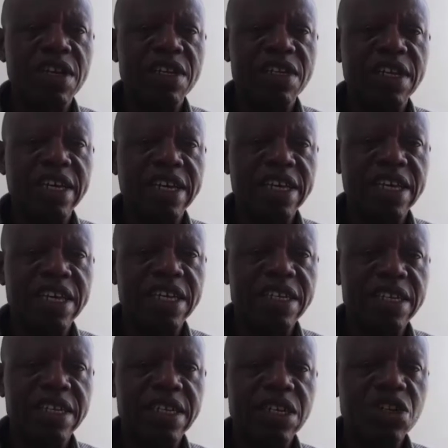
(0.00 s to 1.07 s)
to as the
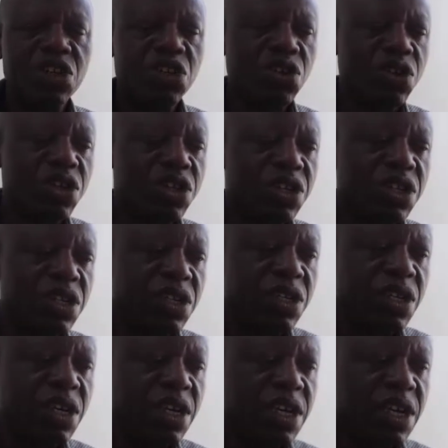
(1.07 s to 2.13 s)
case study 6.
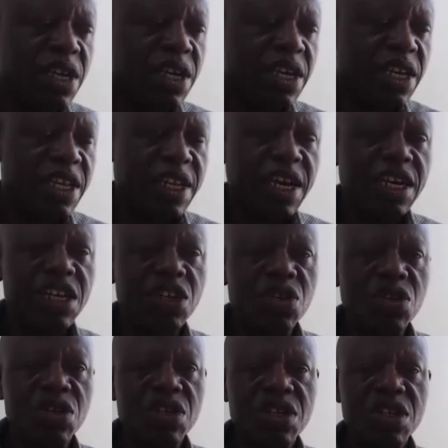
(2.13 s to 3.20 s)
In that case
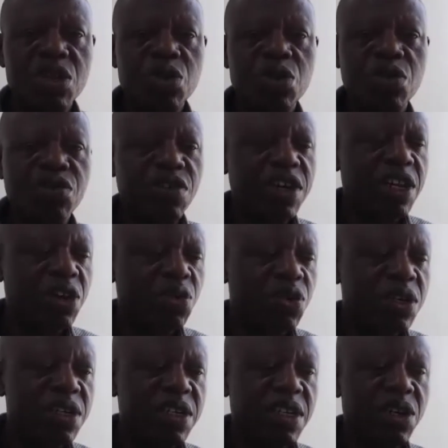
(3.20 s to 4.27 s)
study 6, you find a
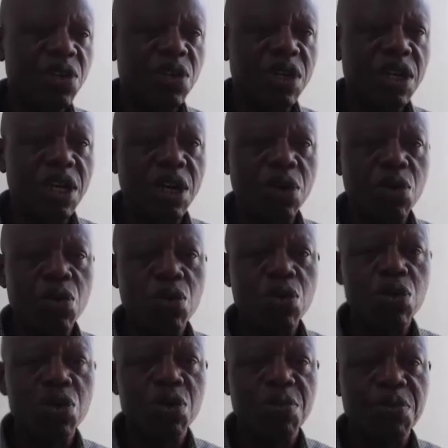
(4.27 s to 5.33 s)
question on
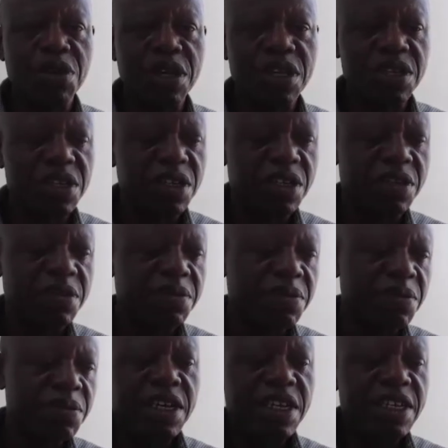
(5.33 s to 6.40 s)
OUPFC.
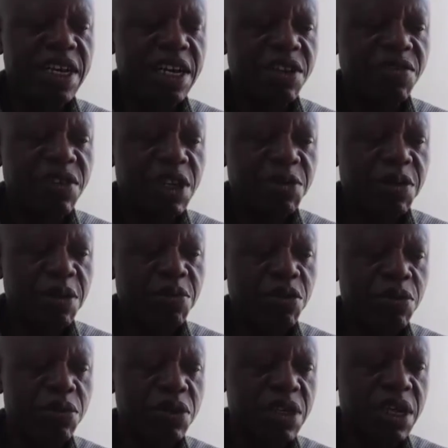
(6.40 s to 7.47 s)
Is an investment
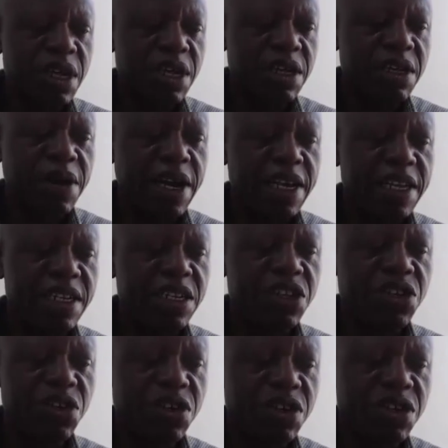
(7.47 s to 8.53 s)
proposal by
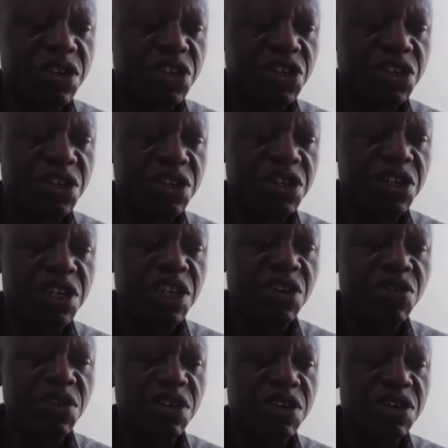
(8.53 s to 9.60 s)
this organization, is a
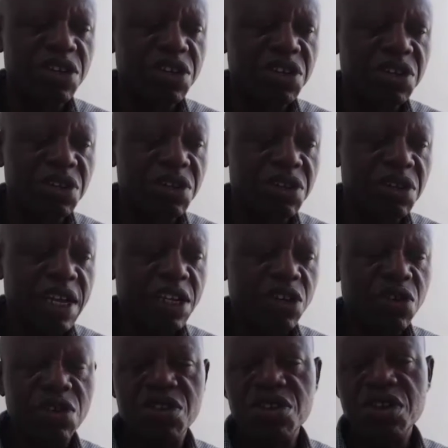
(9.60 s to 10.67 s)
new organization, and
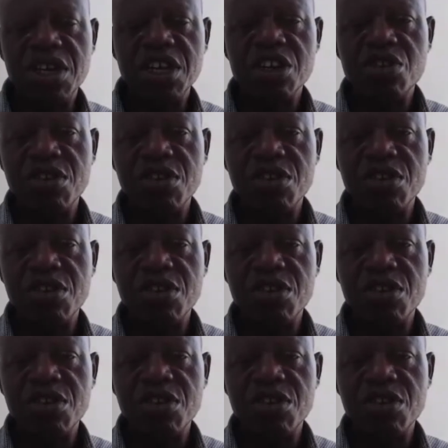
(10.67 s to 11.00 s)
we consider a